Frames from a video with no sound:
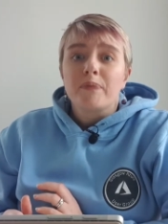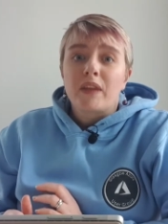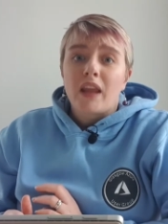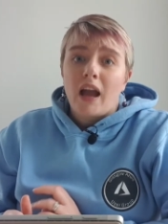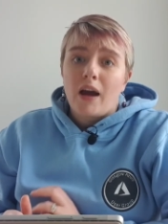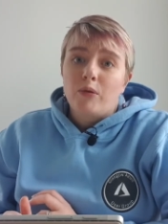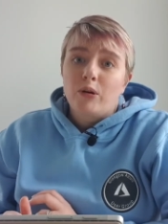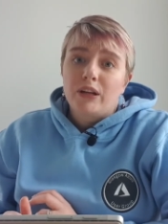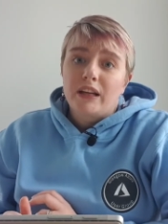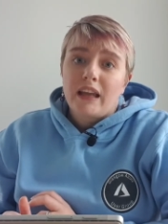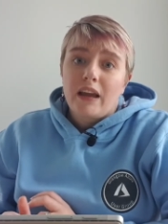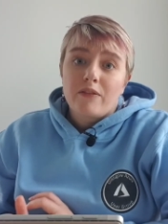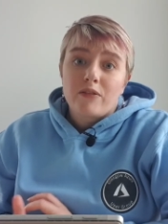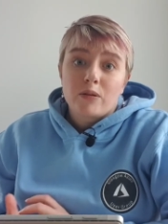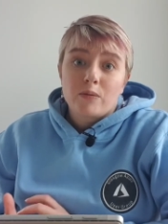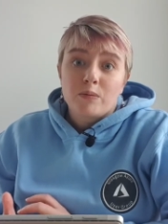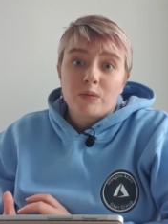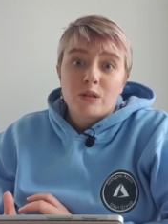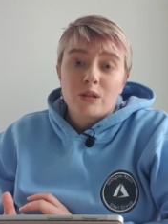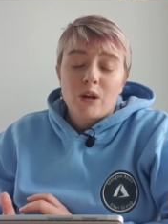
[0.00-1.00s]
I want to give
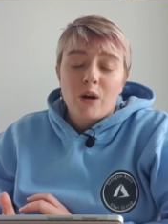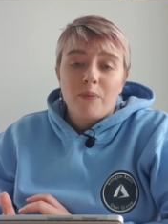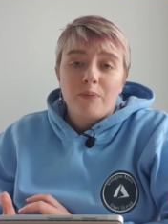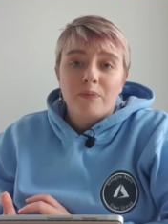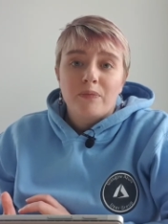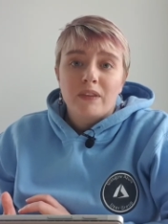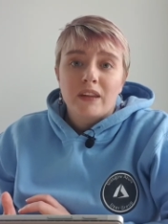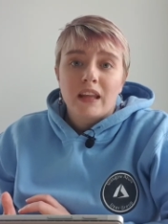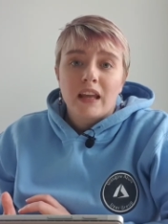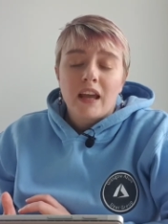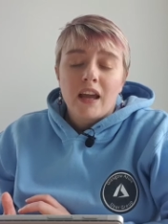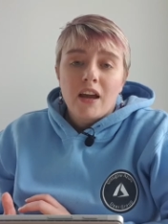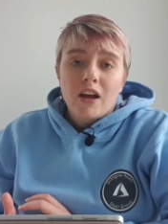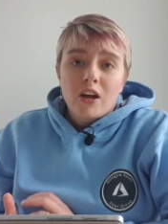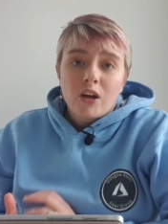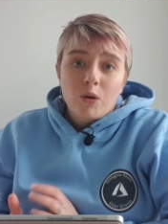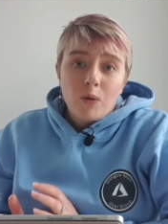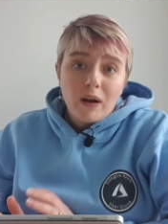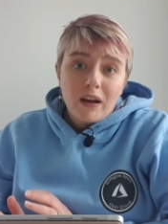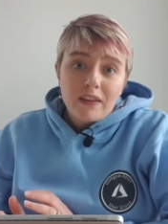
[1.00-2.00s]
them some
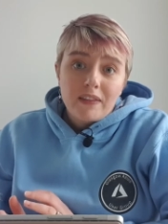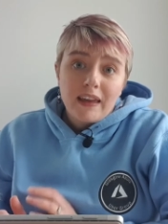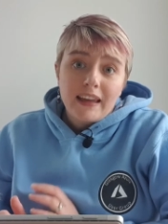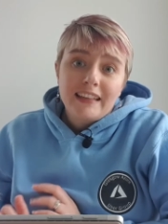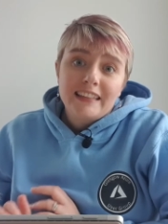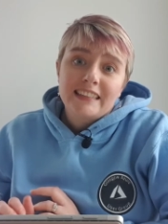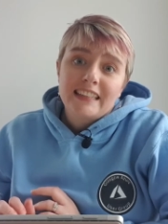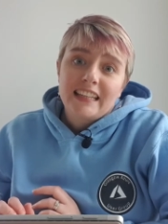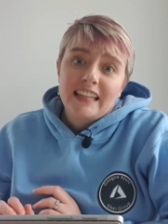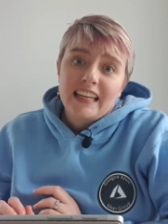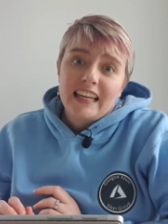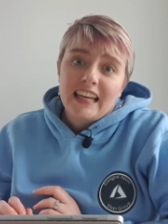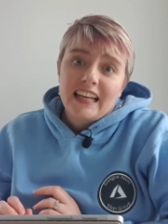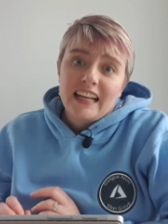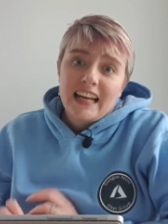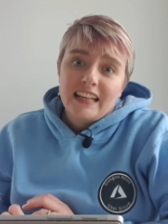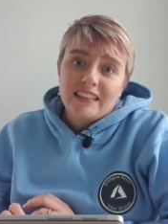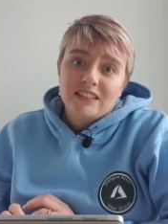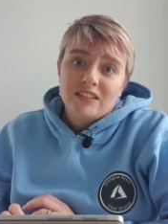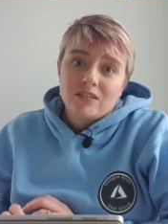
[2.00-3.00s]
quick things that they can
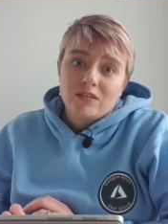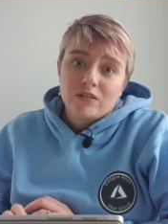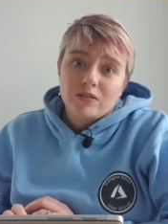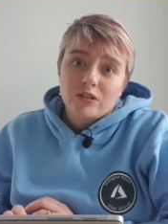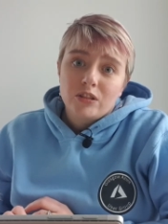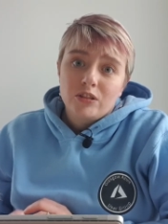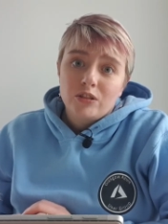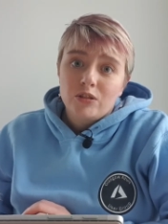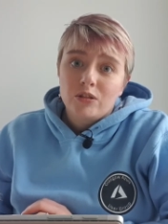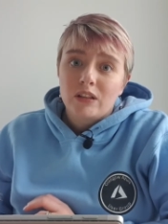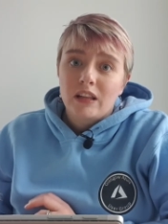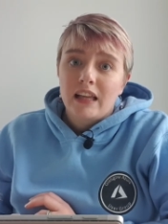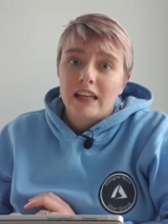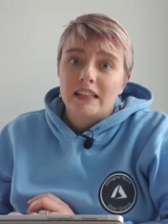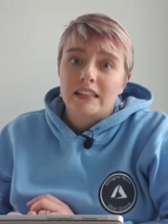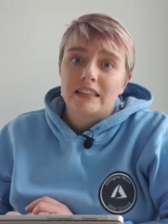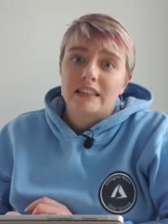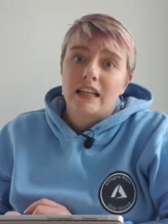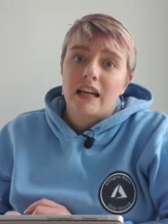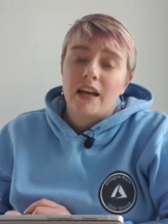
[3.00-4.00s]
add to their to-do
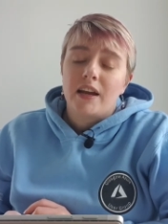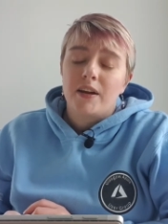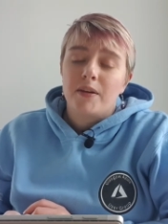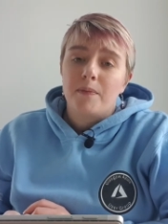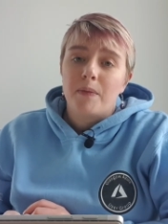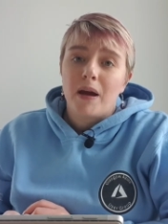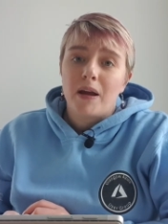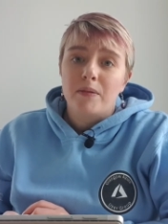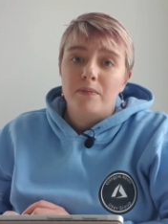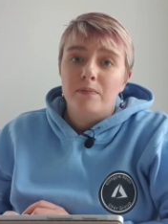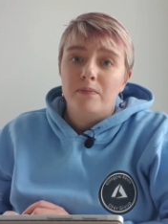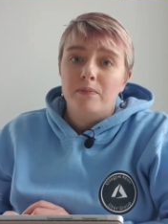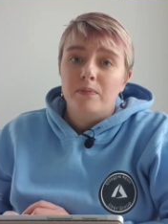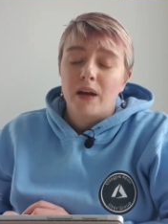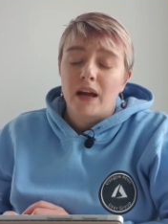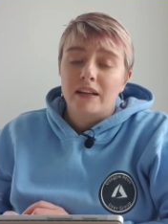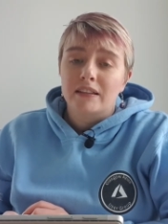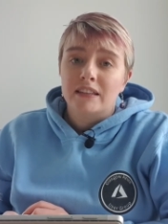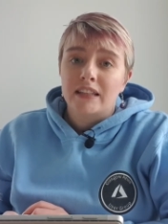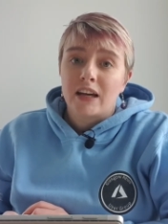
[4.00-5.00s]
list and
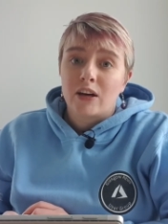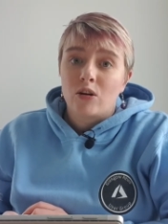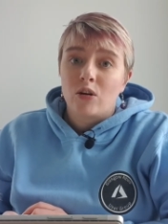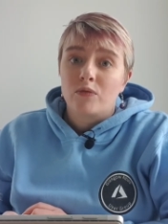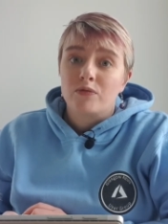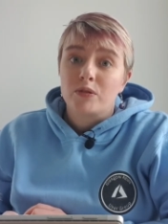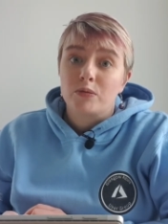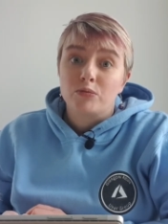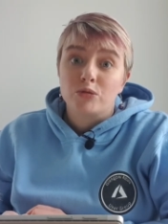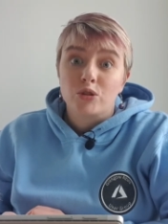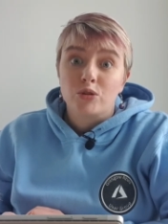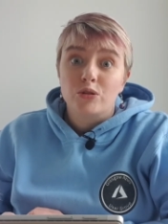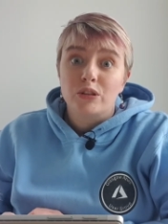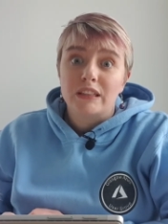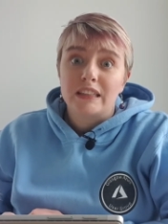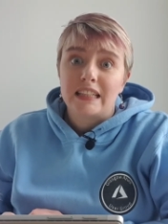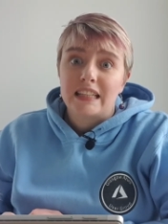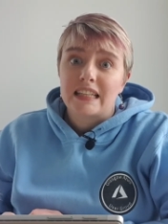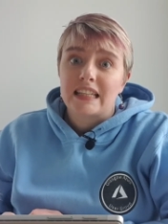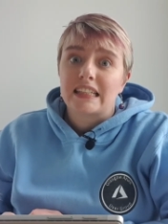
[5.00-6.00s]
tick off some
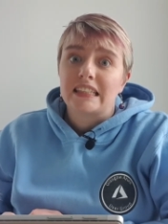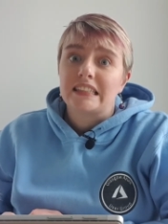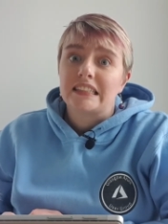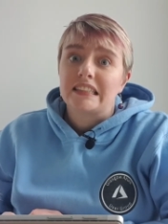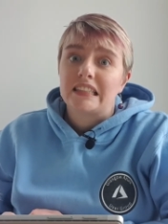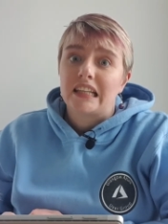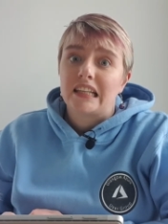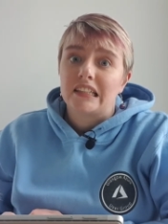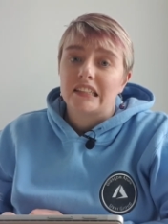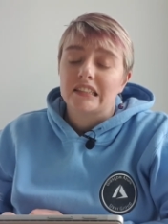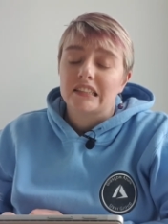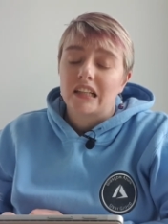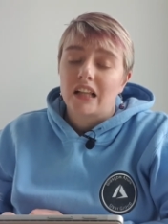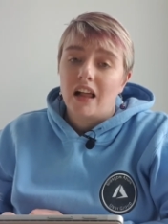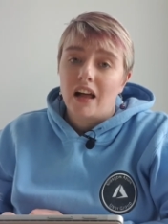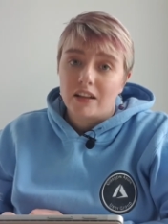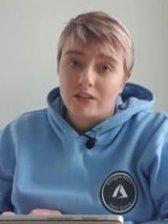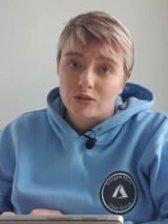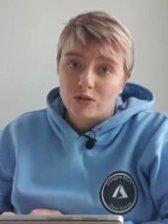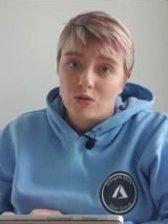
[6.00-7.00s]
touristy things in
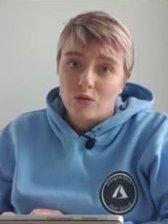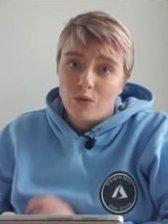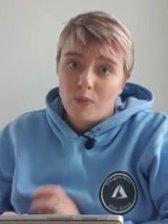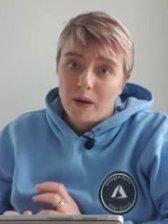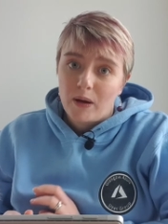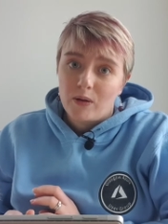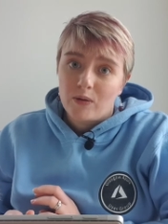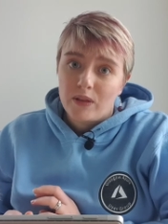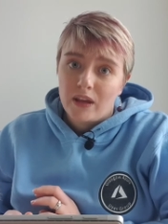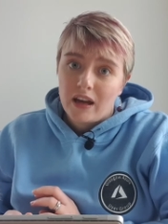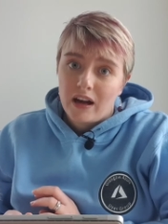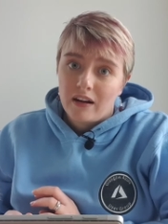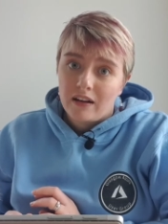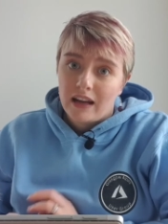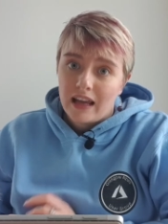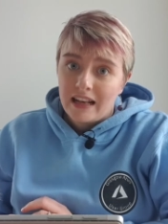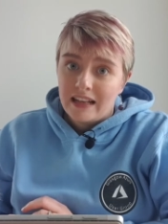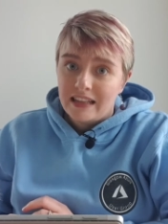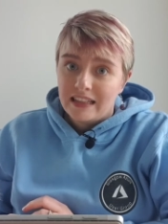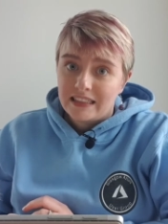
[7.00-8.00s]
Glasgow while they are
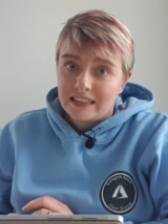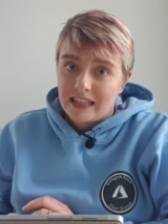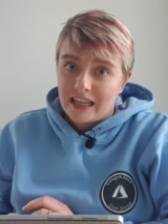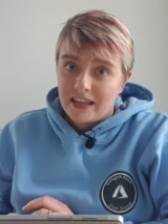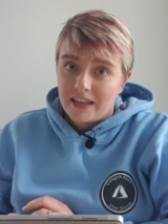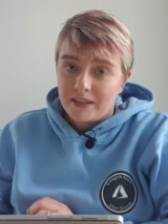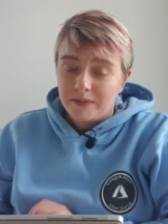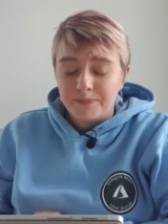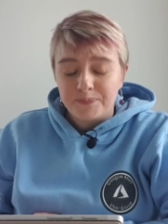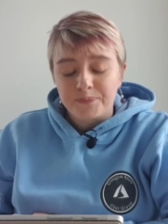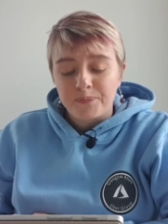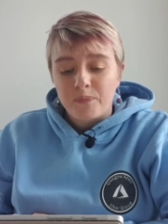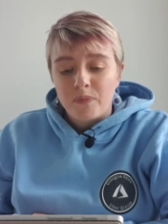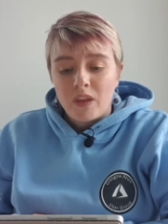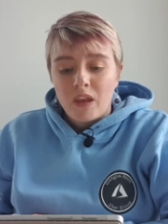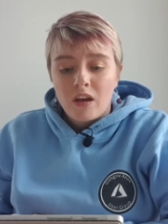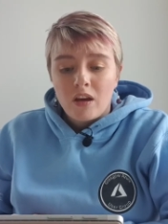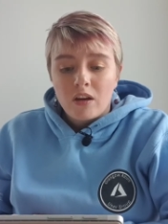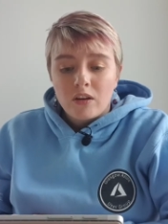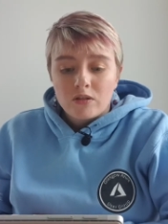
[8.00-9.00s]
in the city.
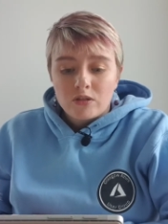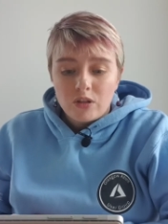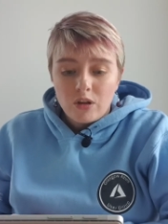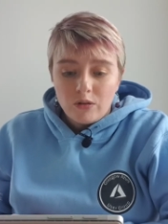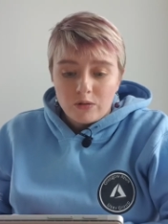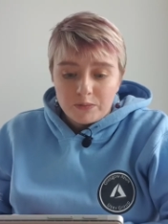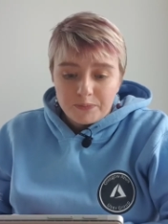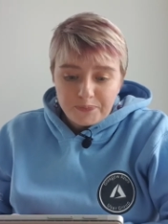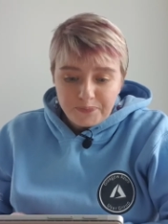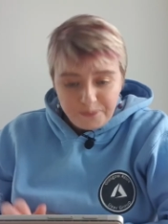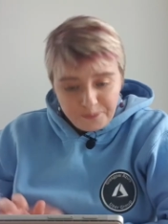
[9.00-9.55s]
So